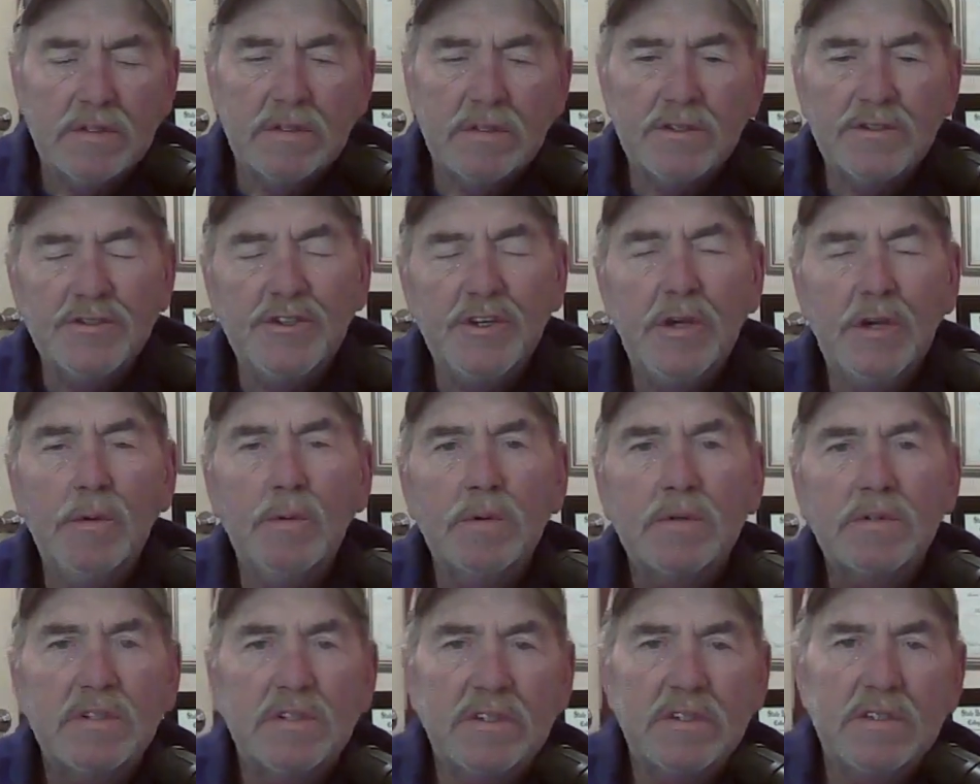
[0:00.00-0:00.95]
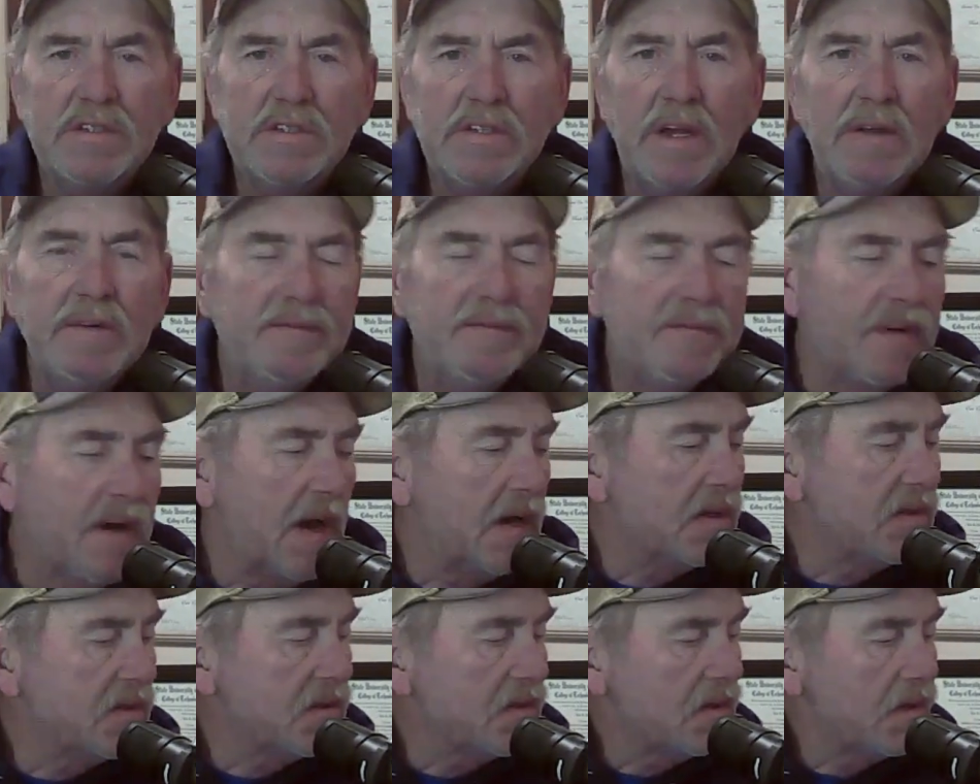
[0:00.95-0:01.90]
and she was a
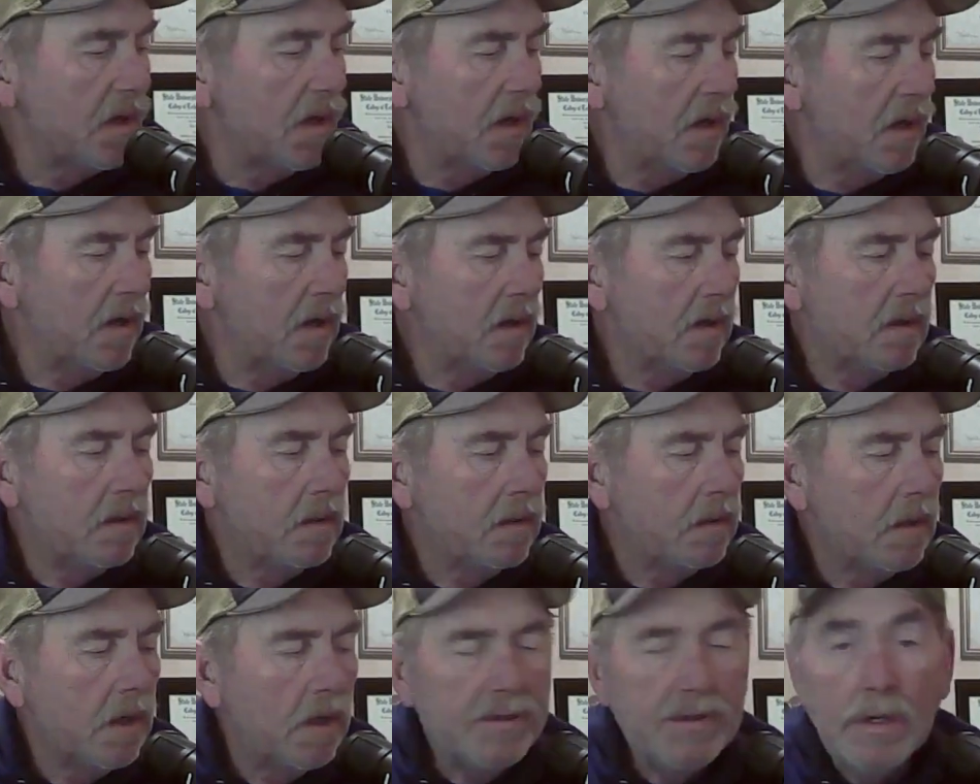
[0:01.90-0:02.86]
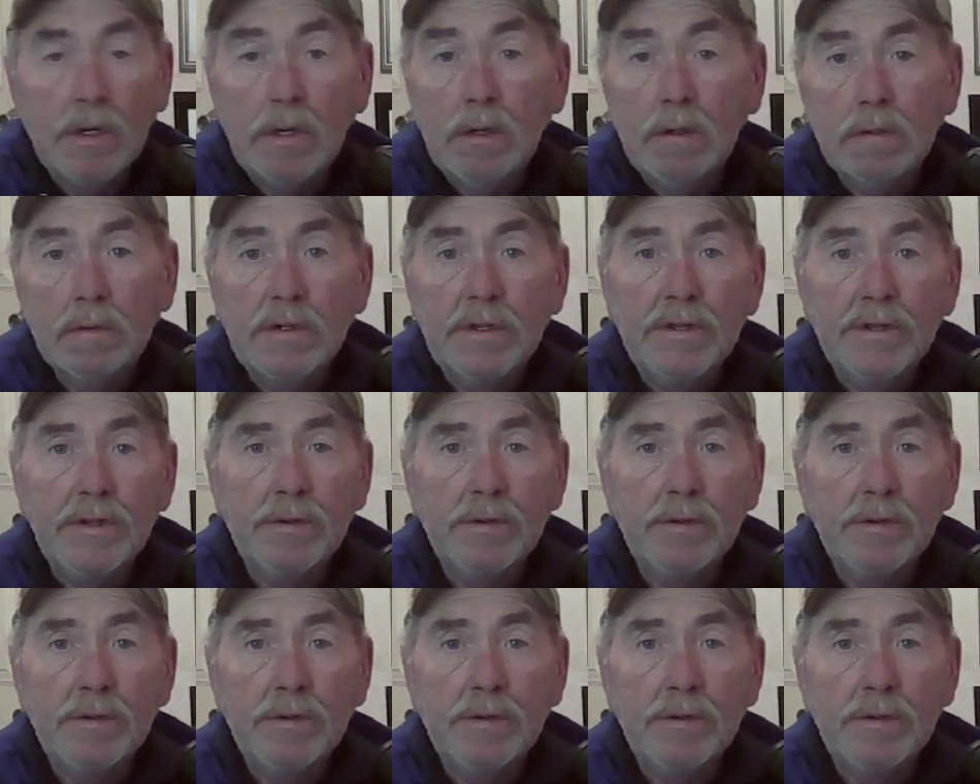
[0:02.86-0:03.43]
steadfast adult in the